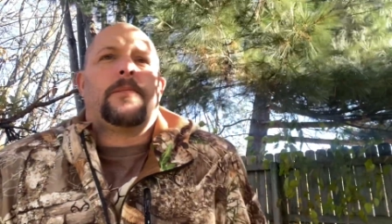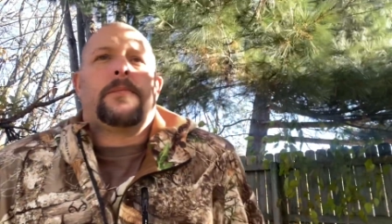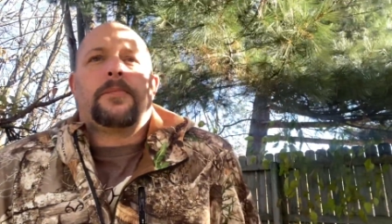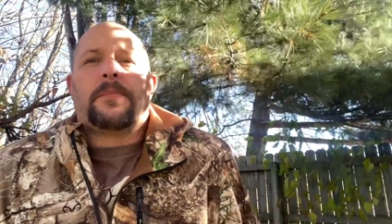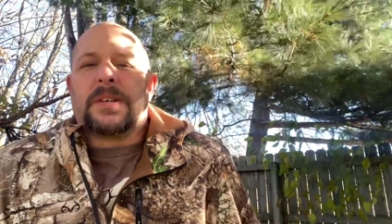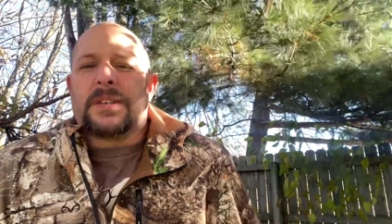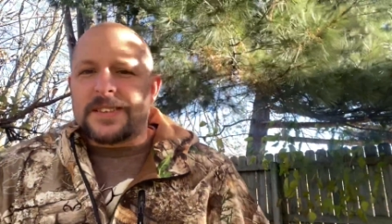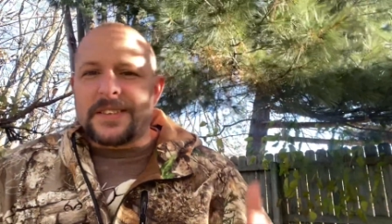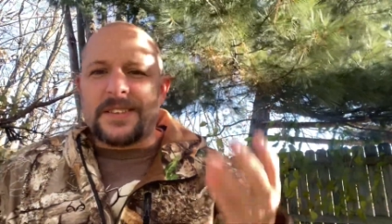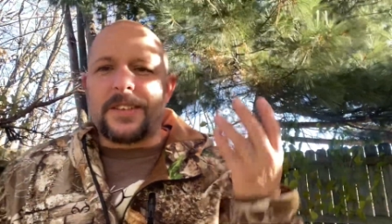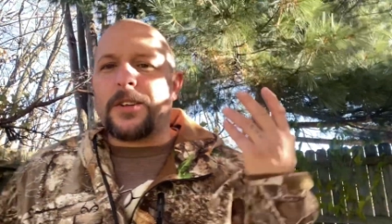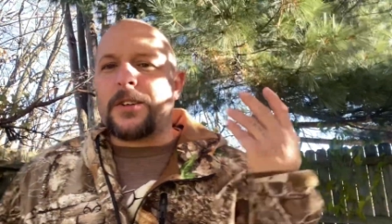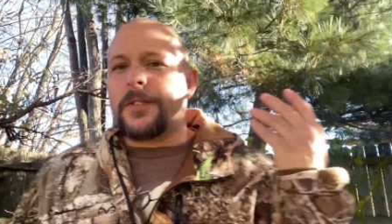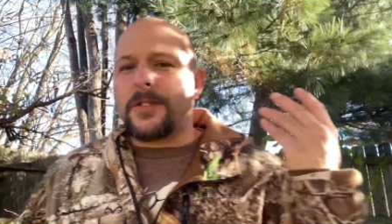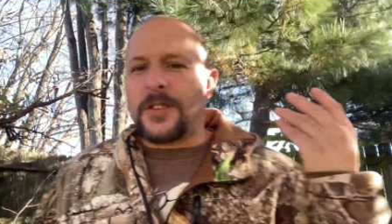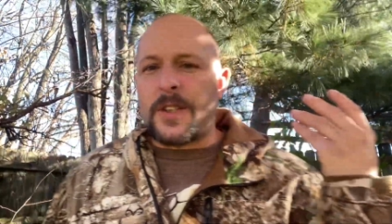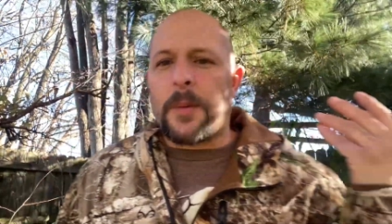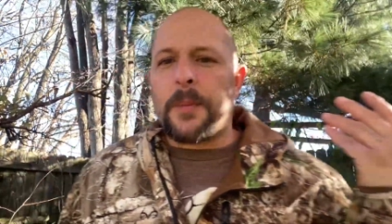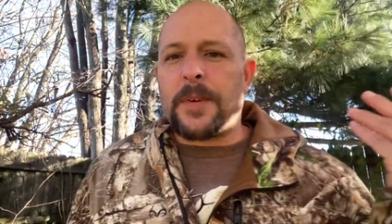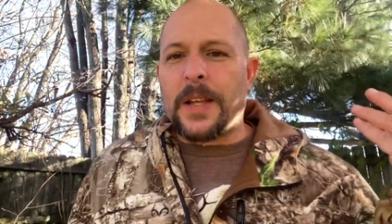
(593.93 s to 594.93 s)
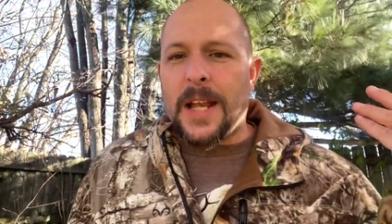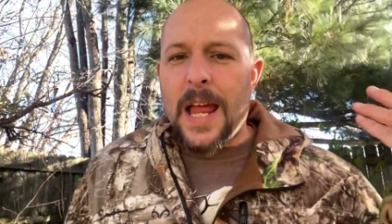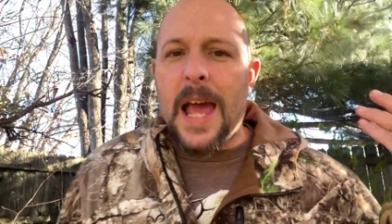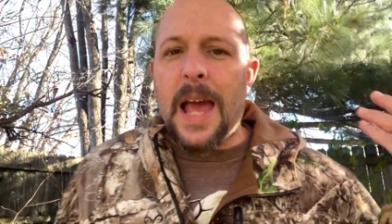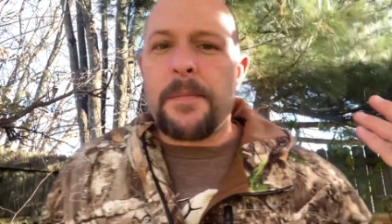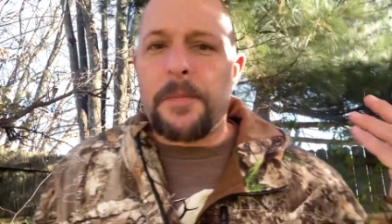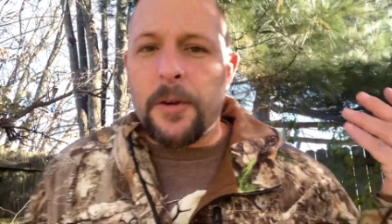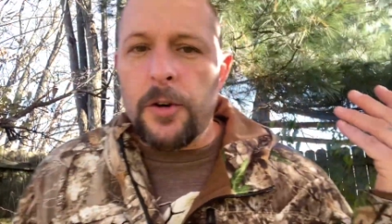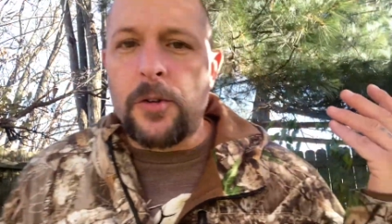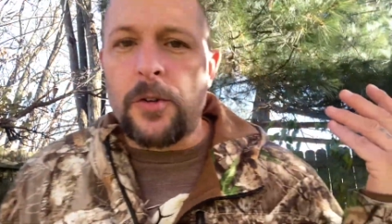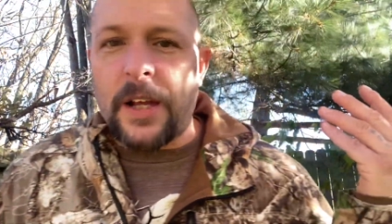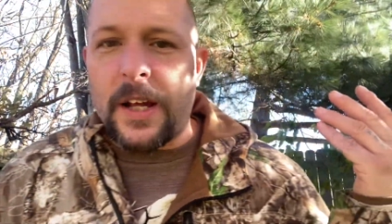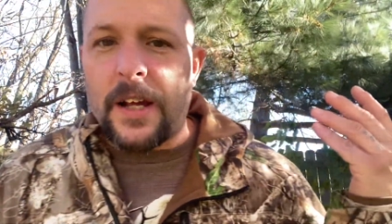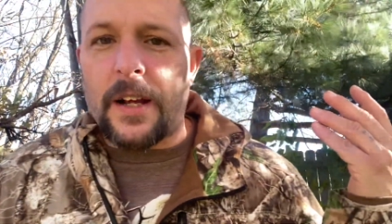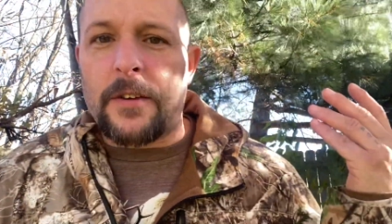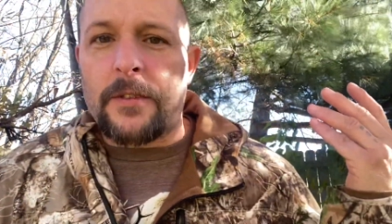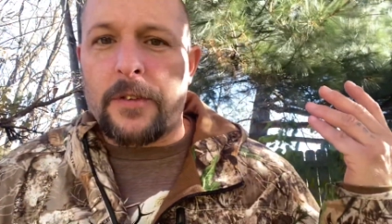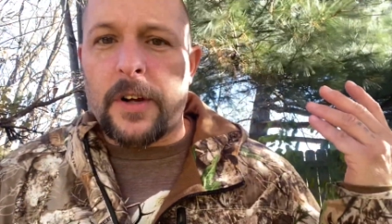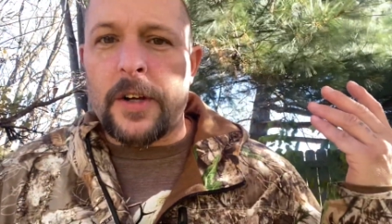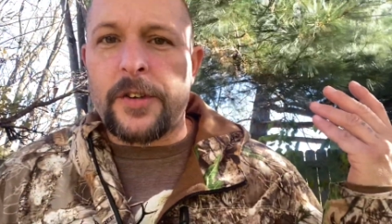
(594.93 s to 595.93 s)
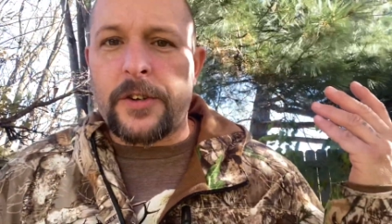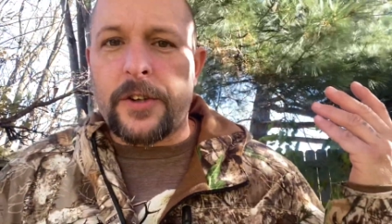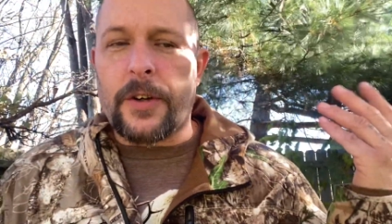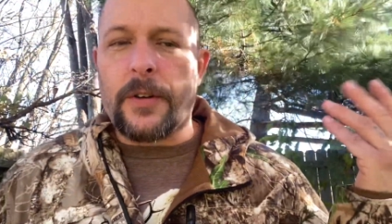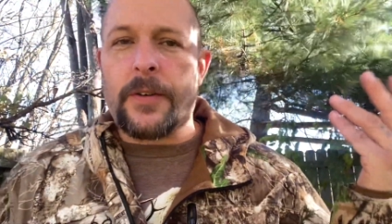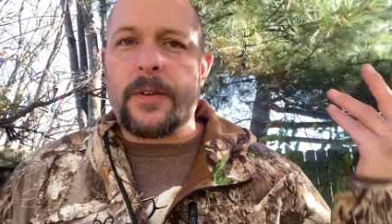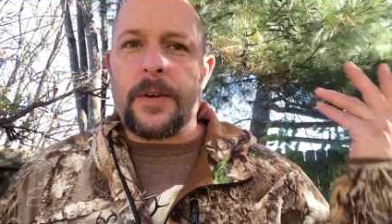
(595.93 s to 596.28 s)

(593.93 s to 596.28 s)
But still, if something happened, who are they going to run to?